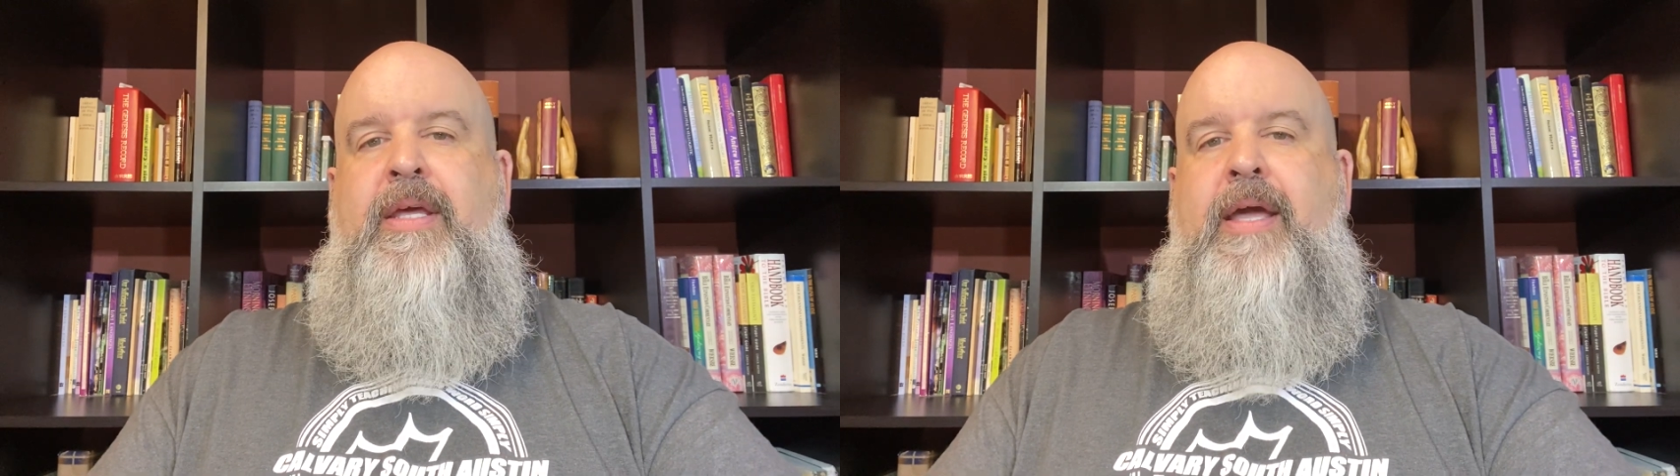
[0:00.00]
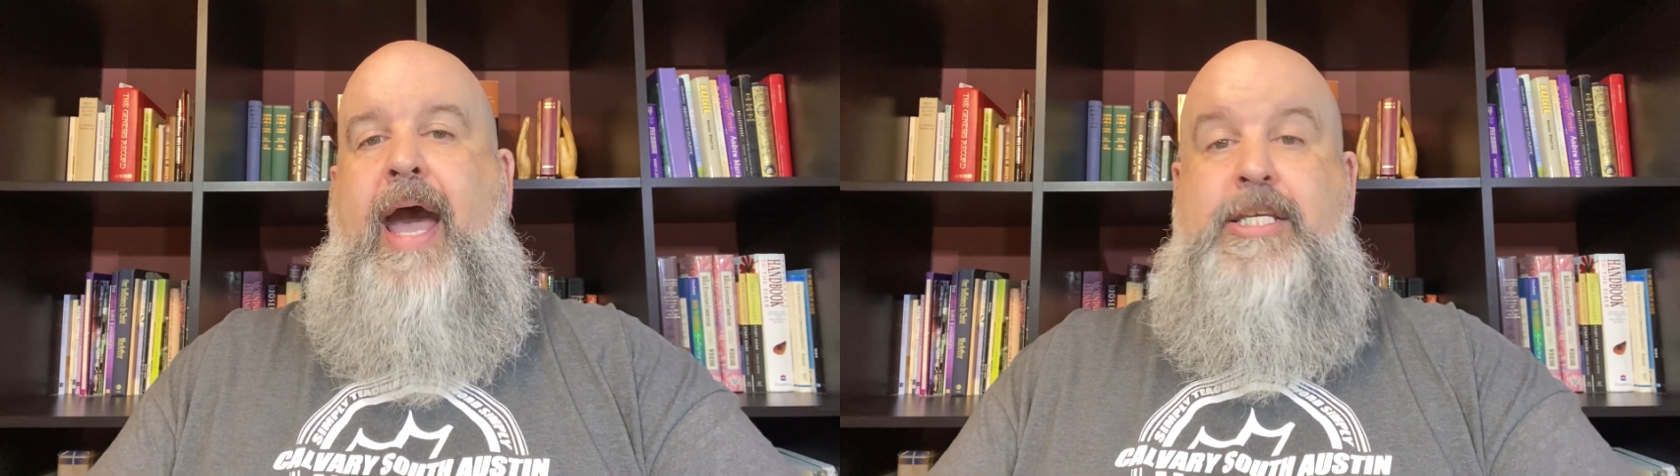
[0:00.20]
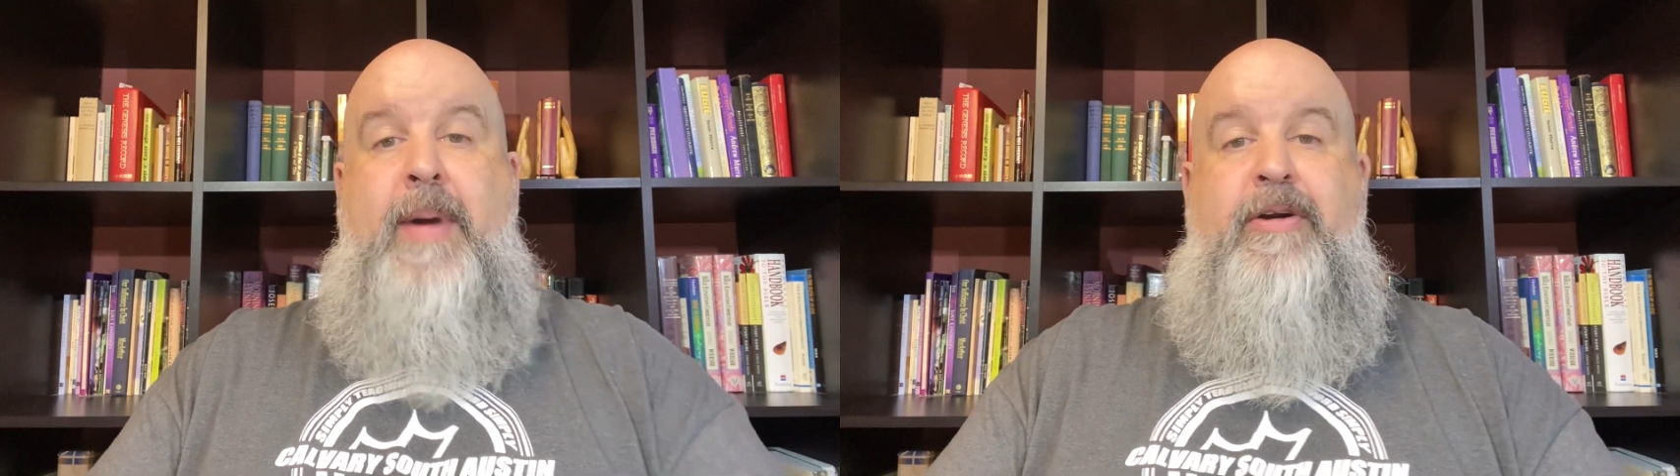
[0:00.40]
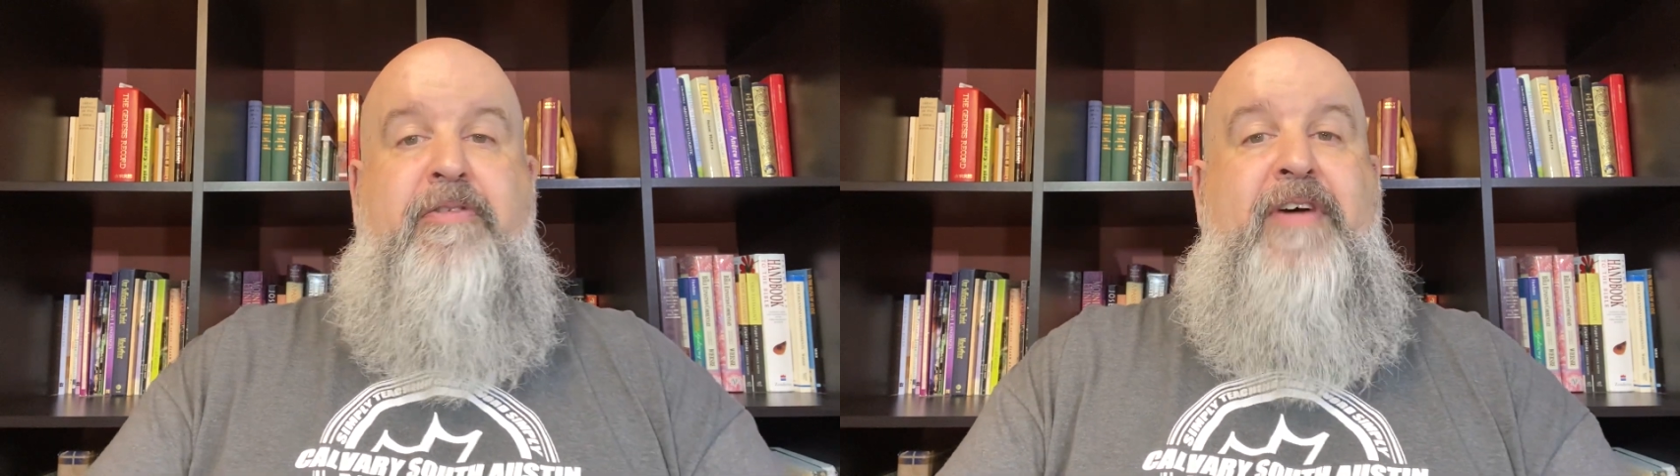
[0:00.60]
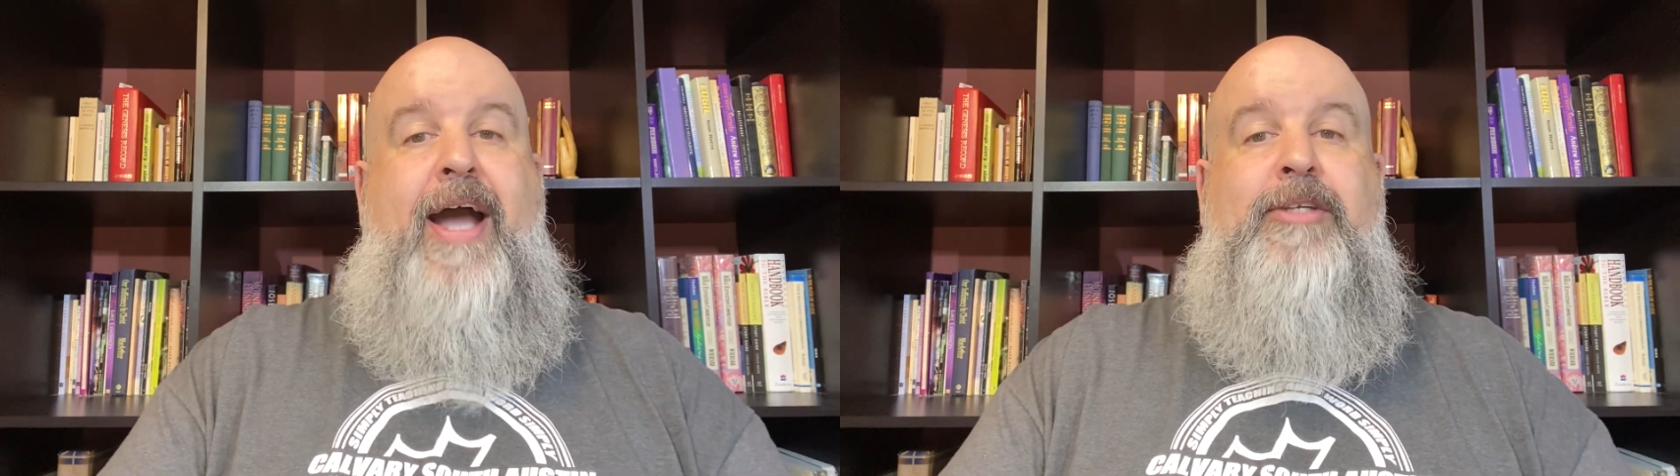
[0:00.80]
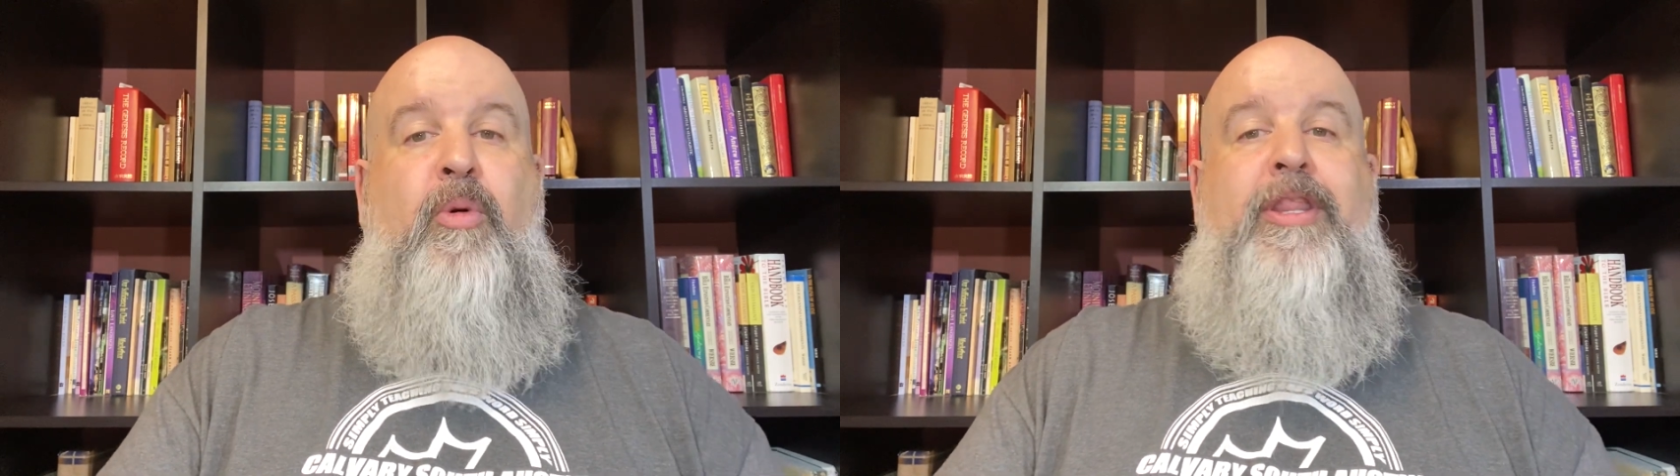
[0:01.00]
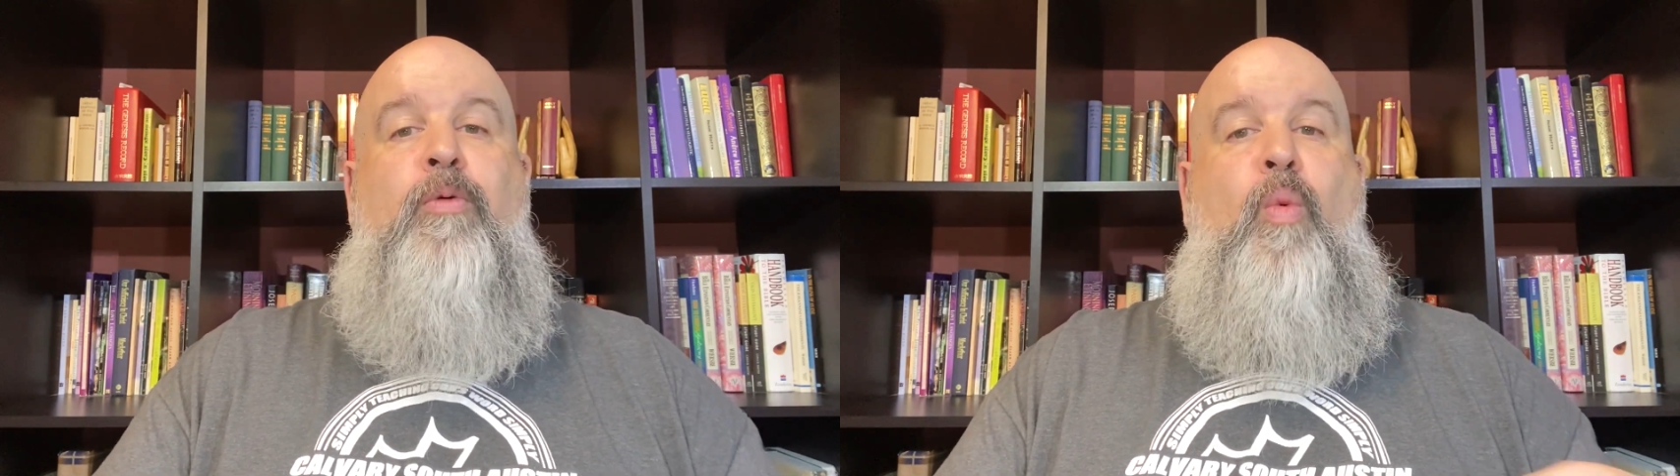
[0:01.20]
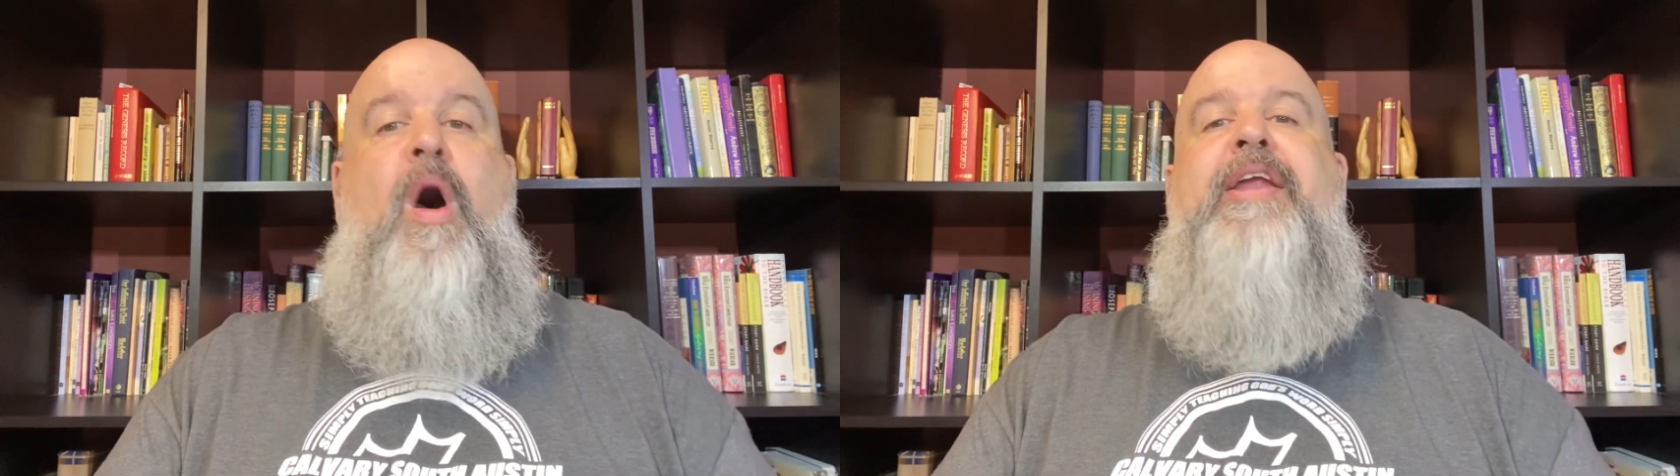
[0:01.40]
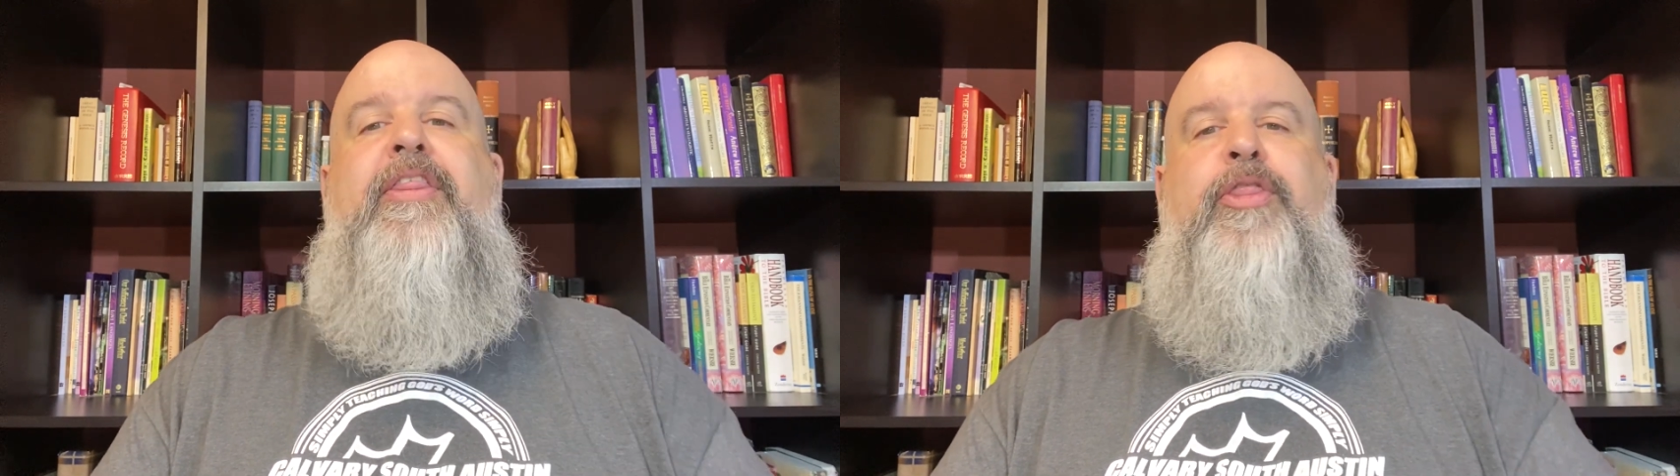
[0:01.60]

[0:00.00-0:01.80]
As a matter of fact, more than one in